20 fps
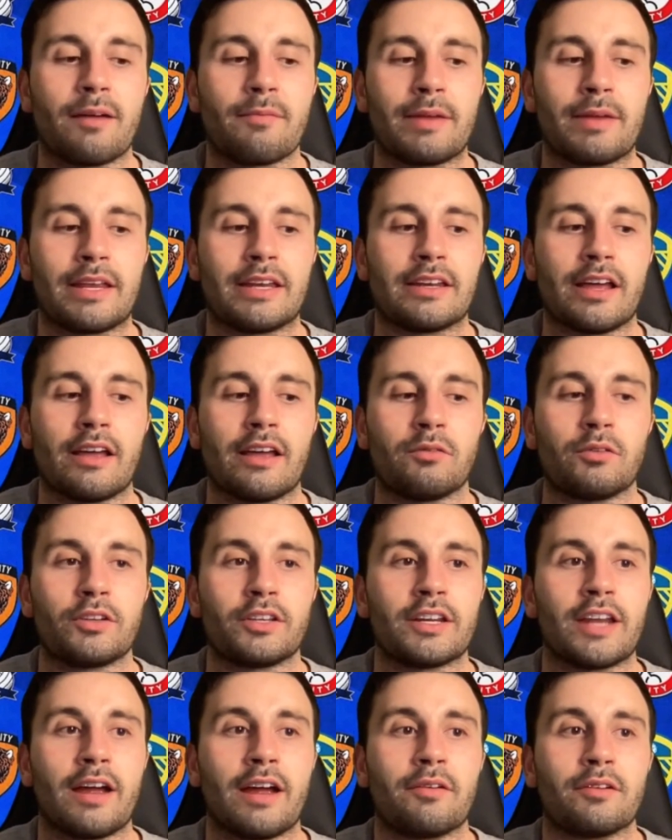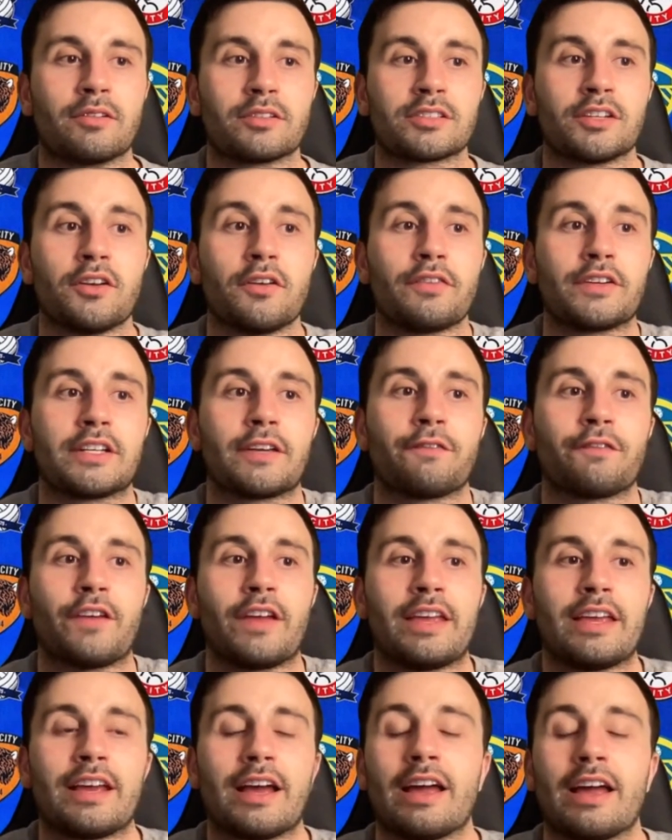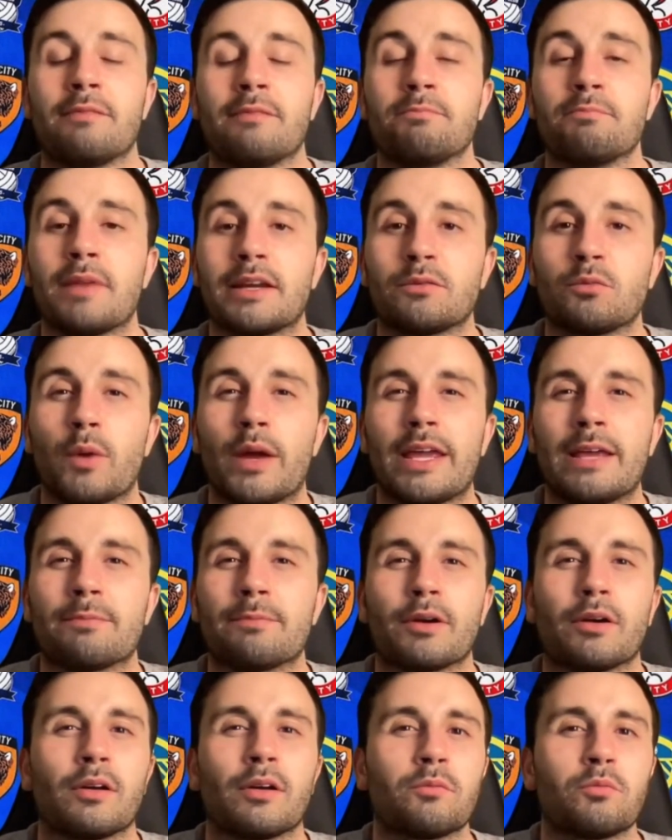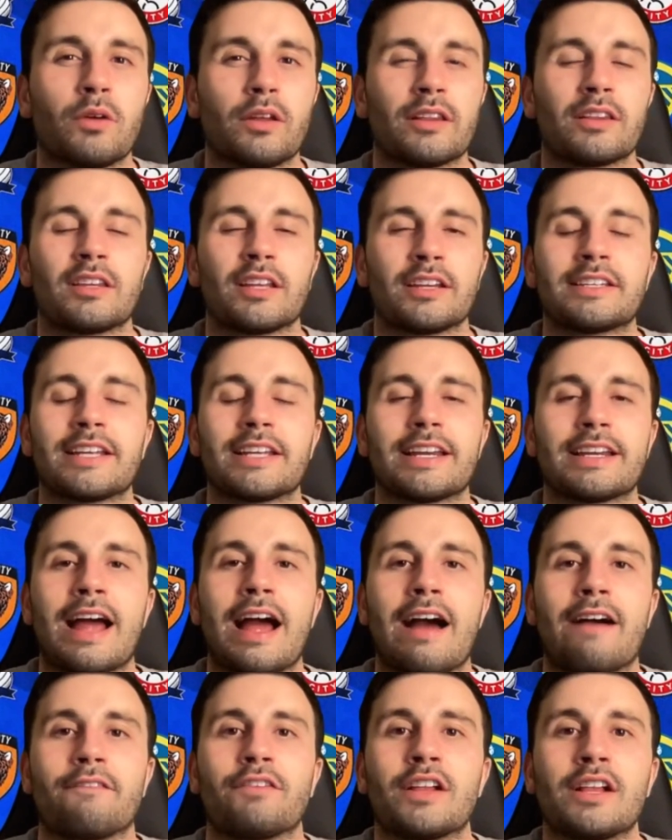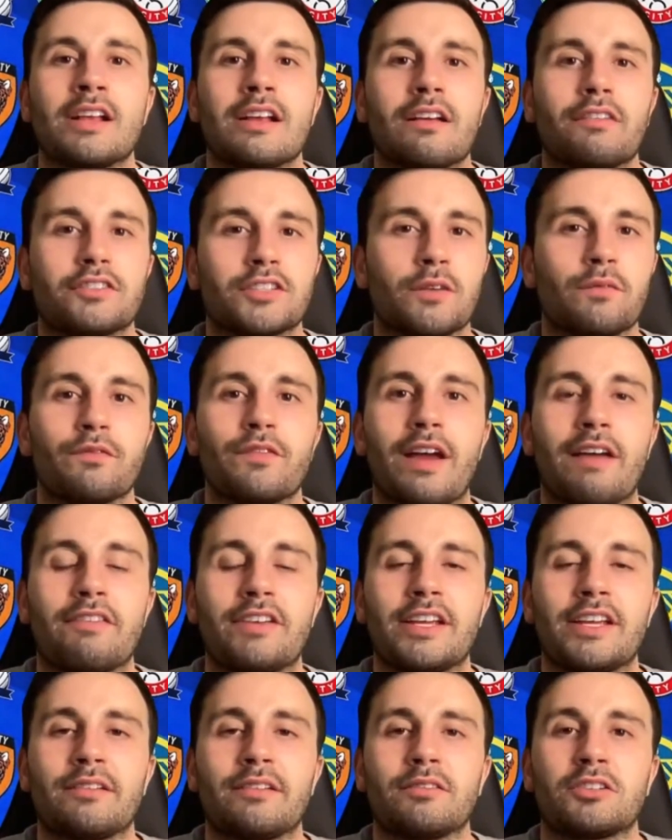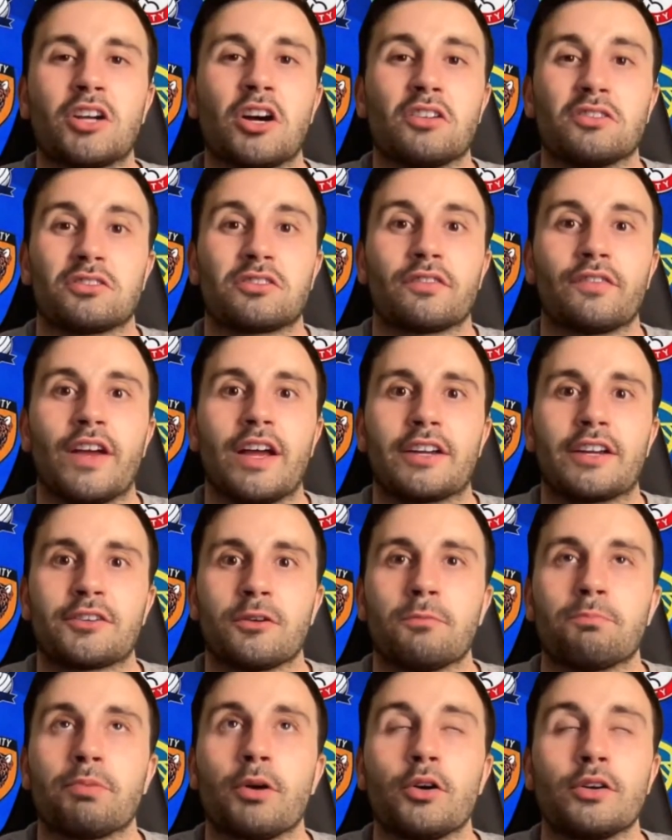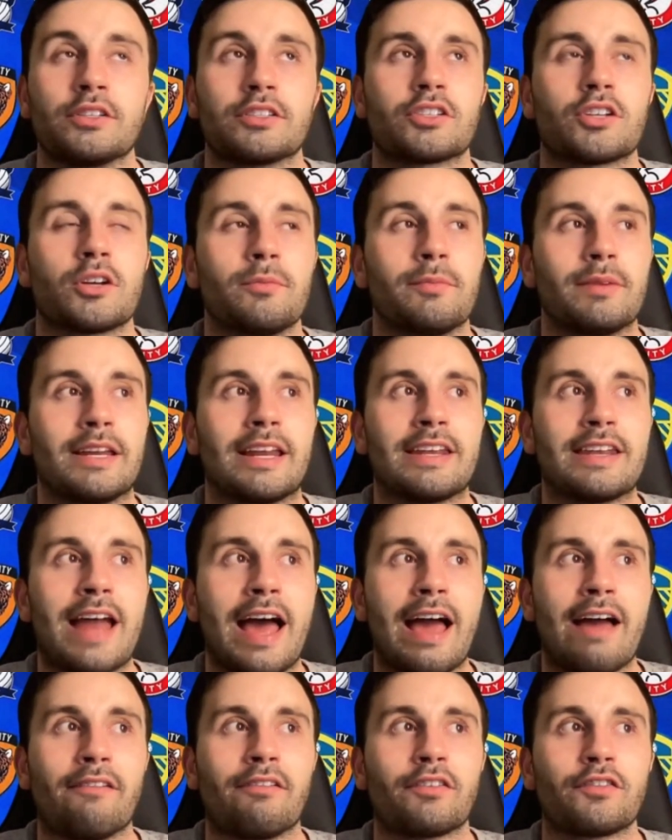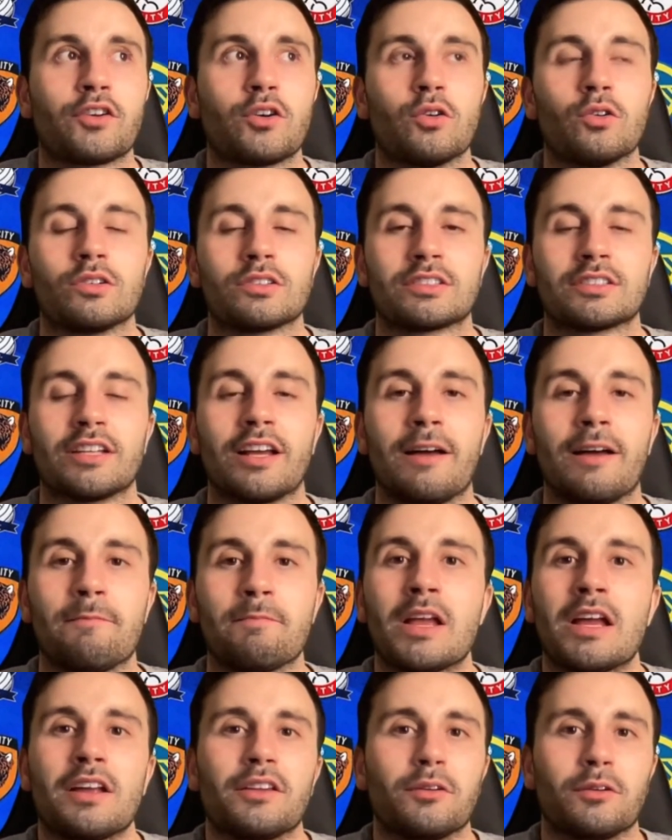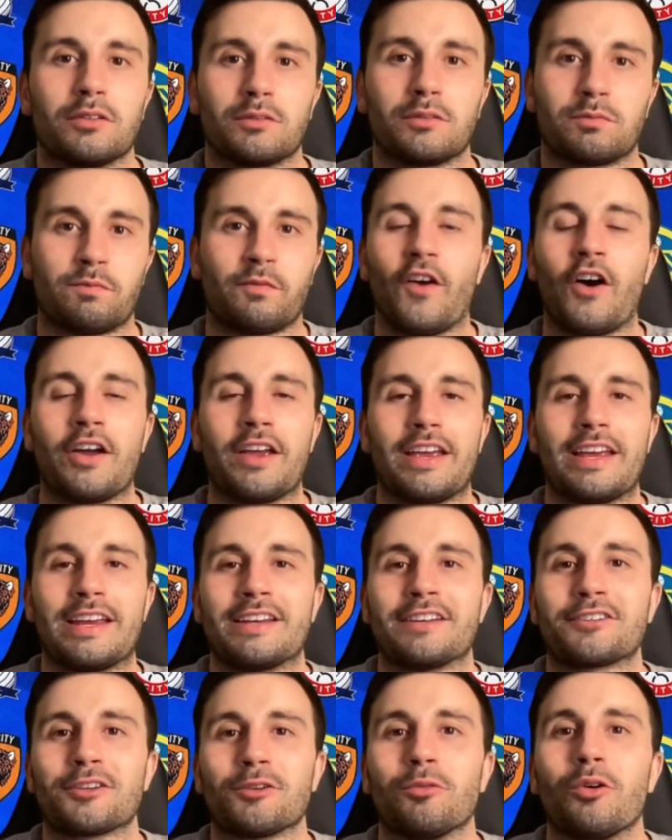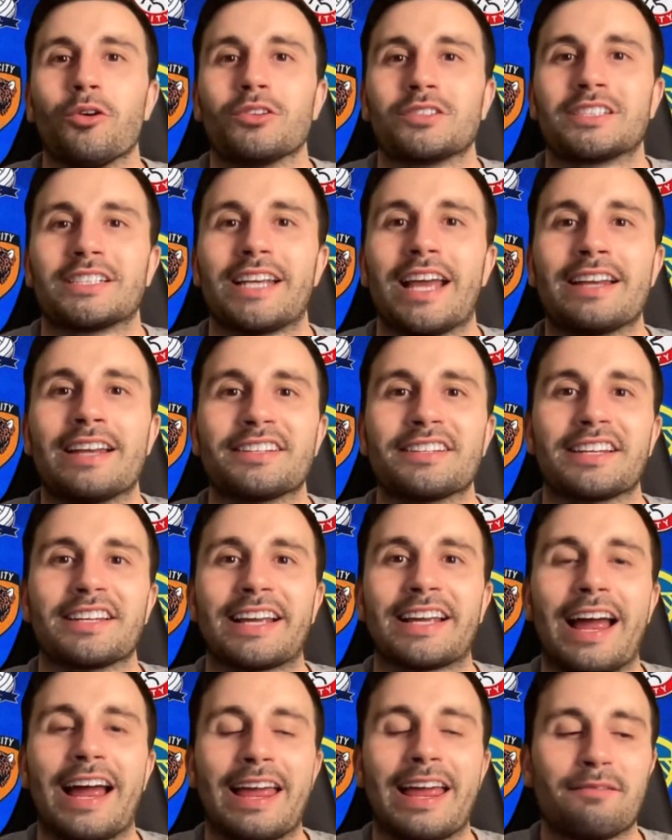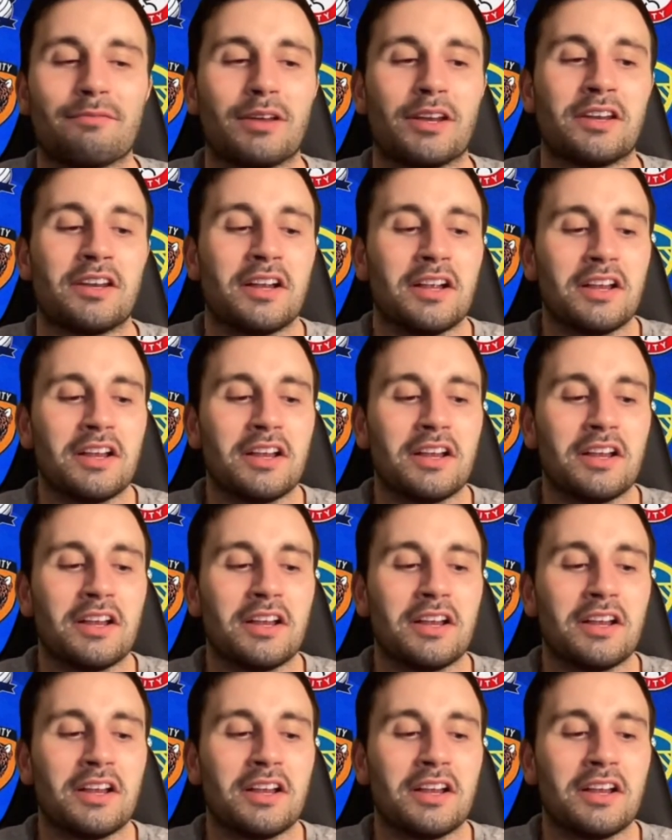I mean, you know, it was another defeat in midweek, but they did have some very controversial points coming in there. Of course, there was fighting towards the end of the game, and